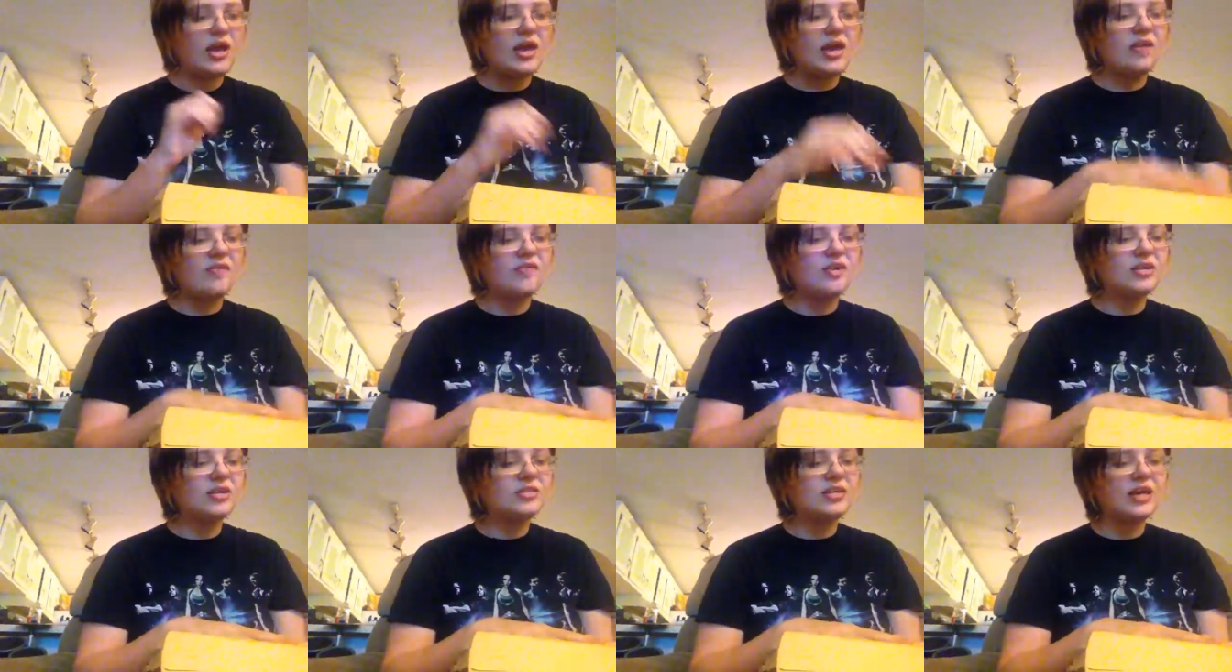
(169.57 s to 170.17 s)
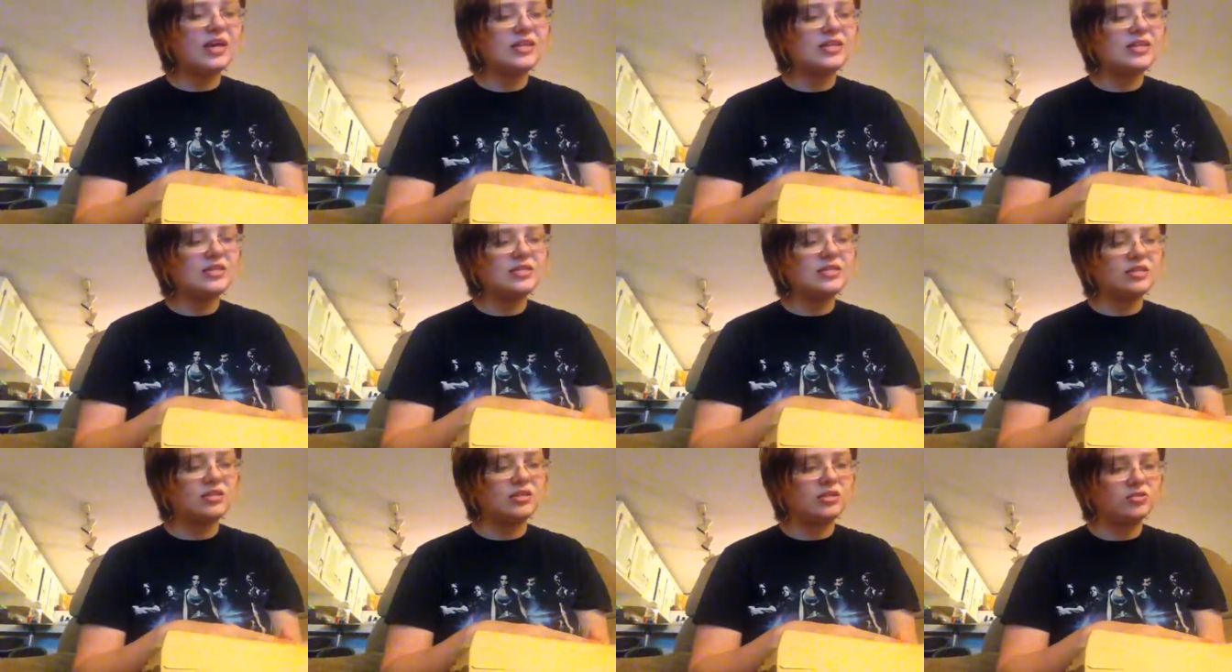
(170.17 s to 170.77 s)
Even as I
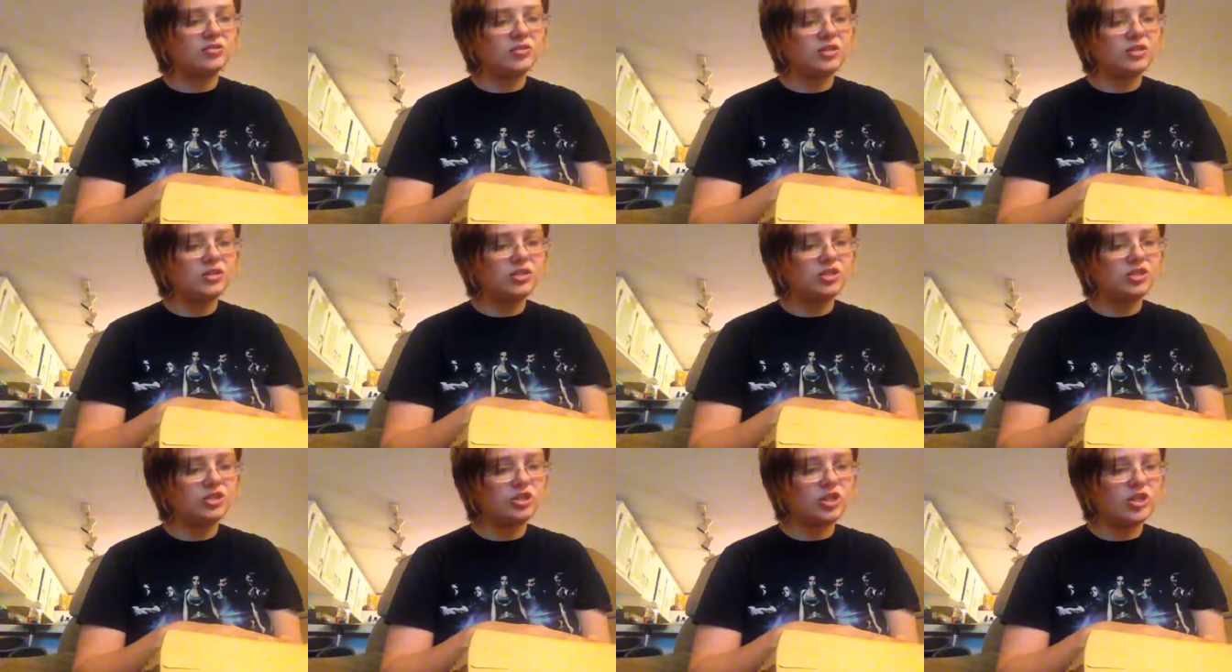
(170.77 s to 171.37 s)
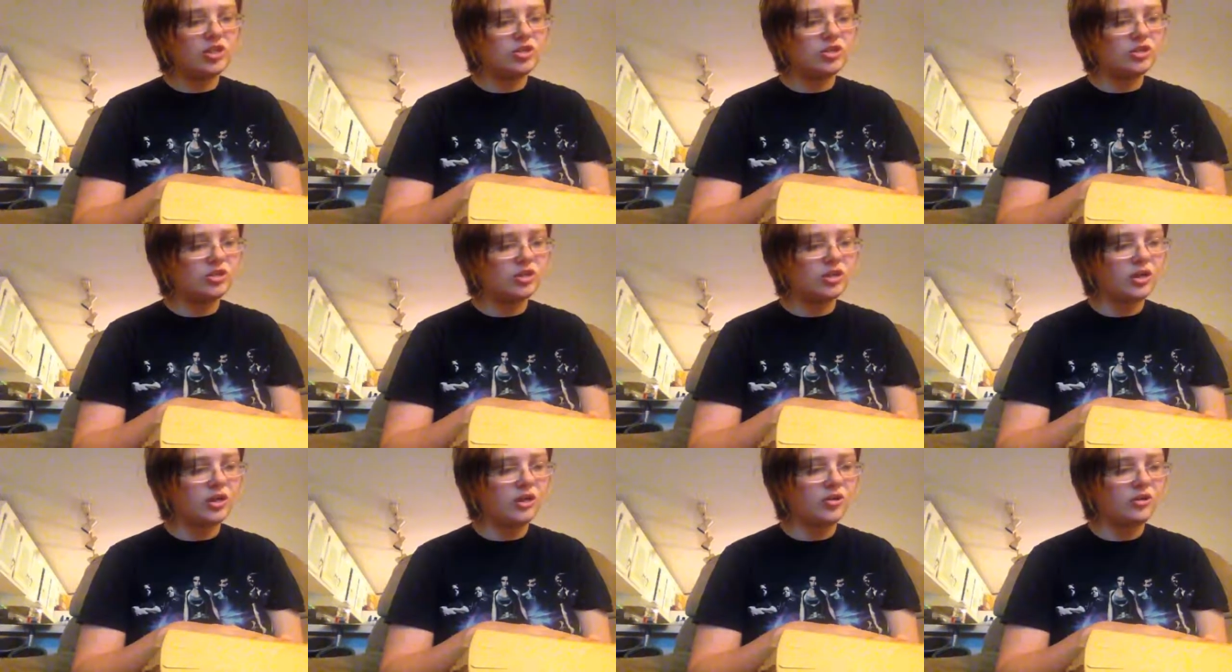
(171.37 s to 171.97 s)
listened, the dresses changed
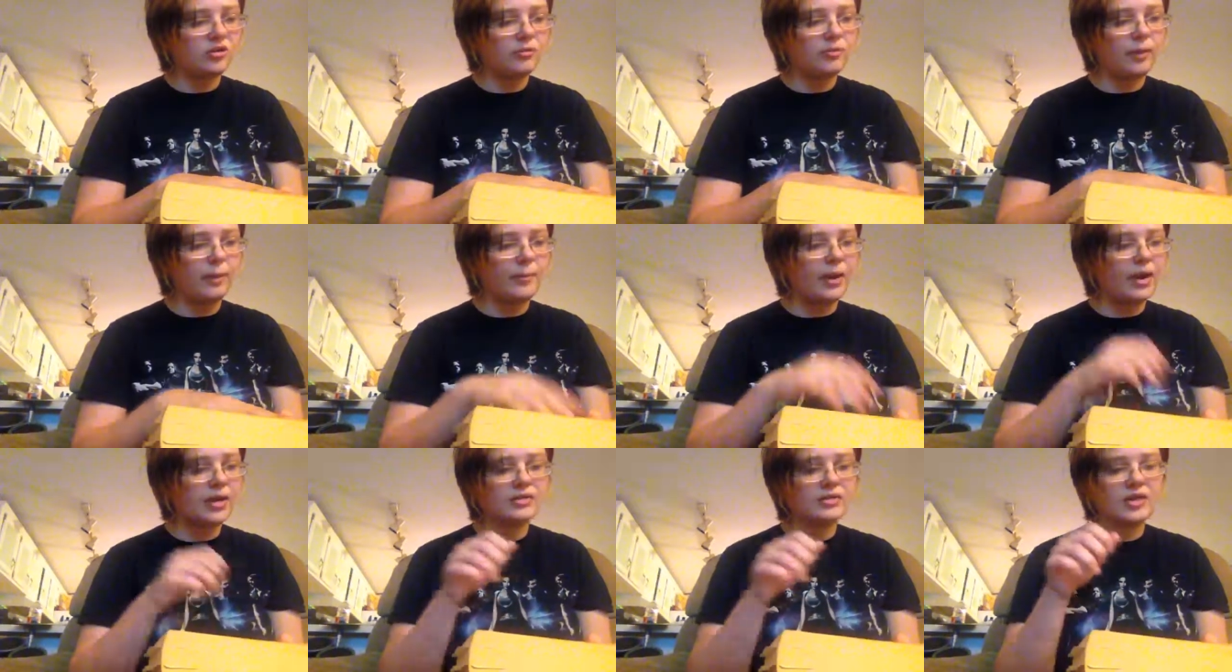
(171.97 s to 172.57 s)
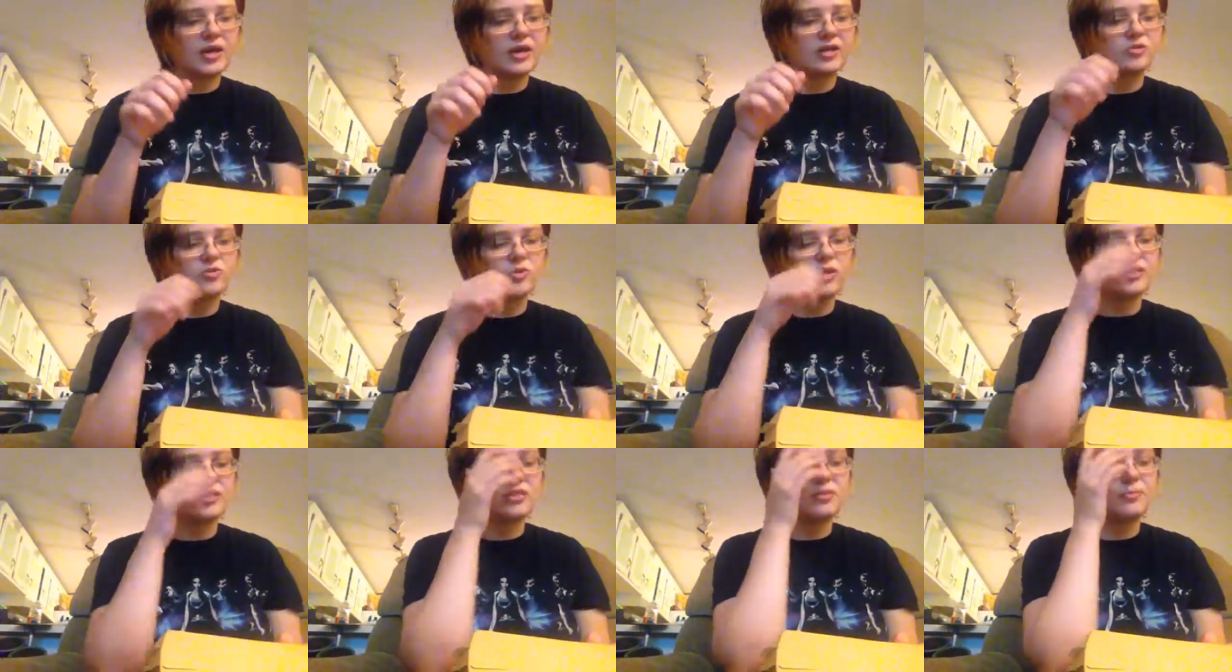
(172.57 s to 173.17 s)
in color in my mind's eye as
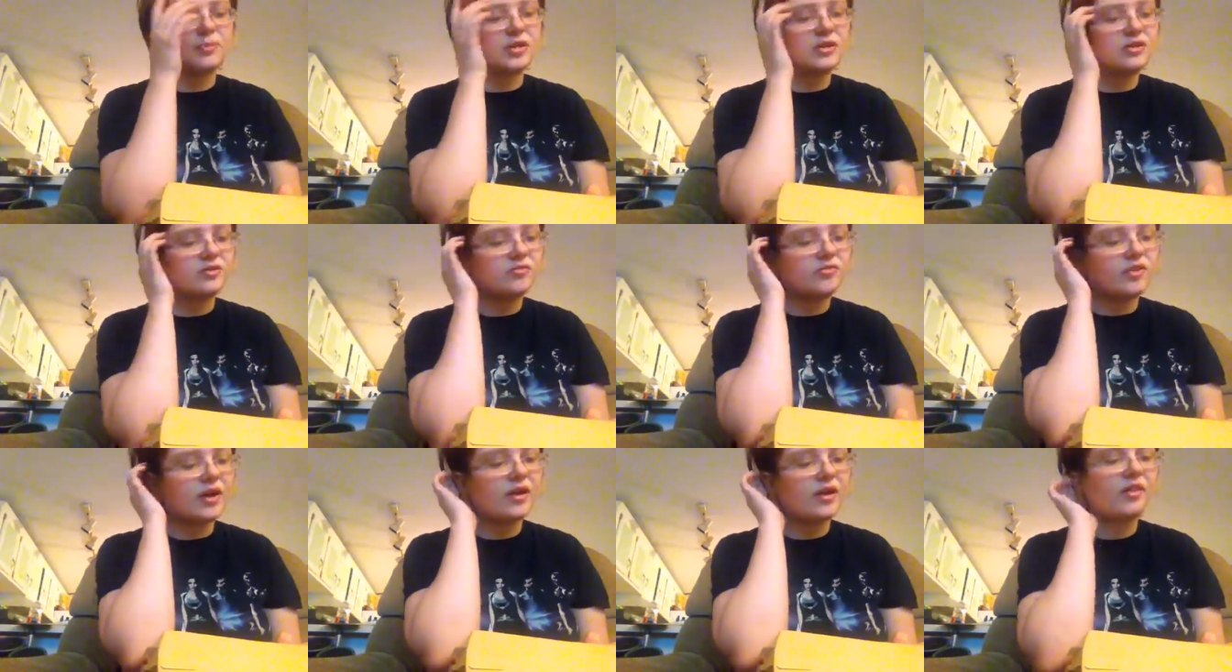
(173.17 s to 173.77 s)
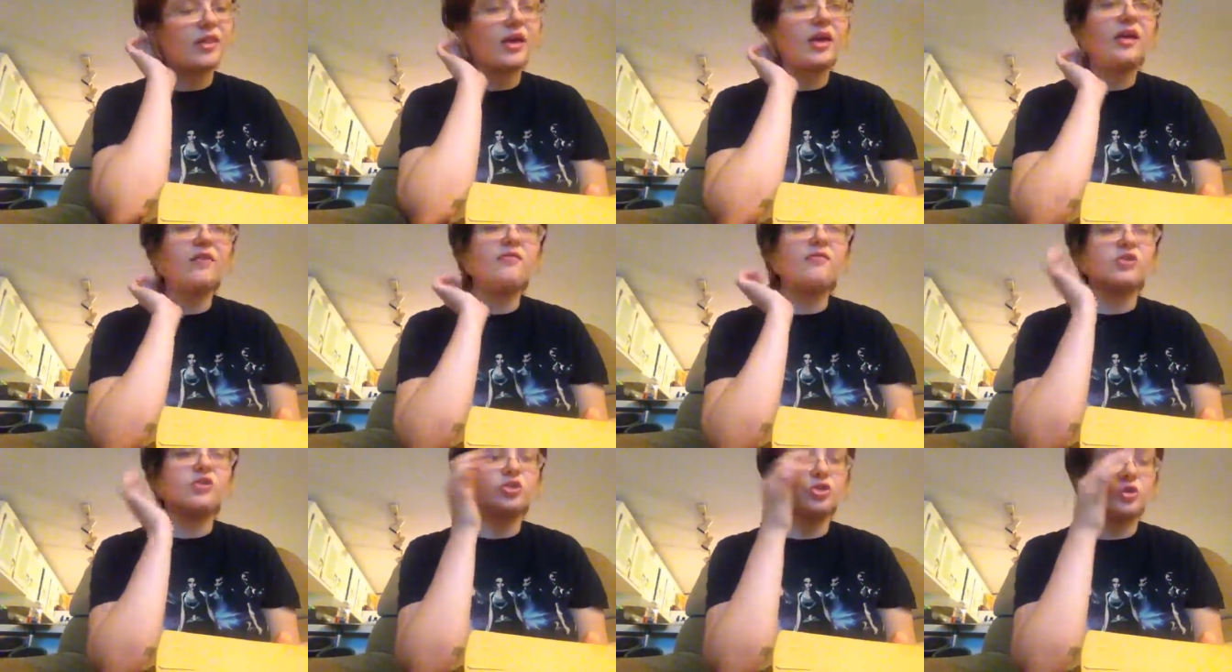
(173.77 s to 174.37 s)
quick as the painted flight of the
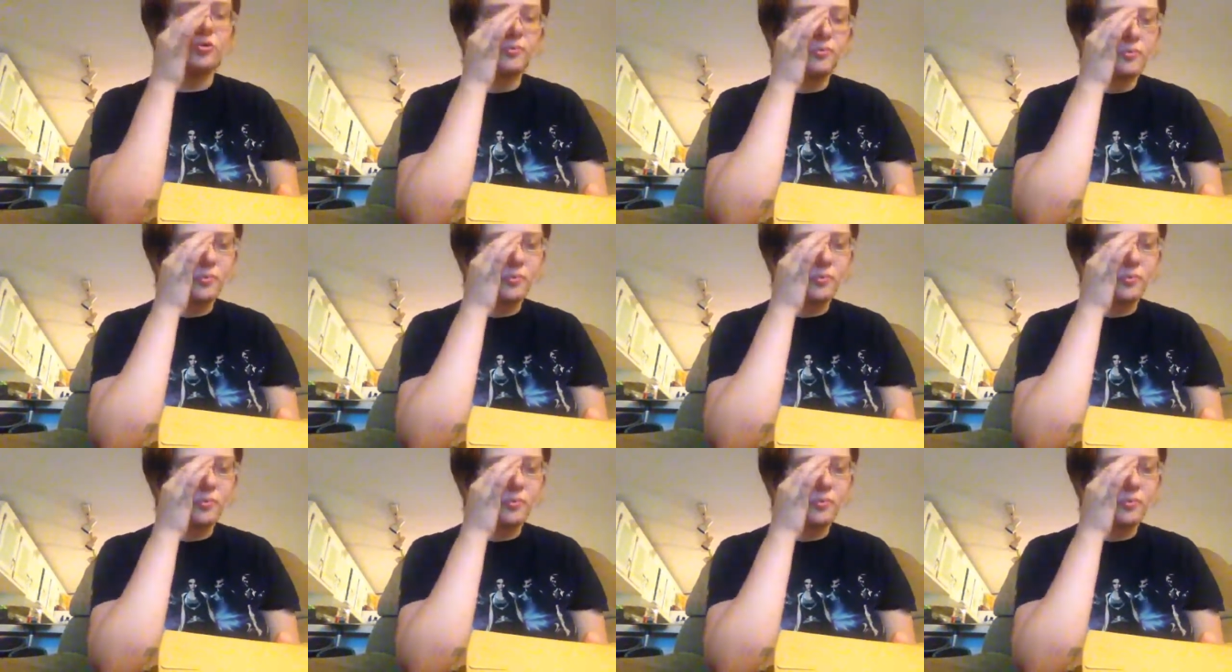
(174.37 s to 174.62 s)
kingfisher.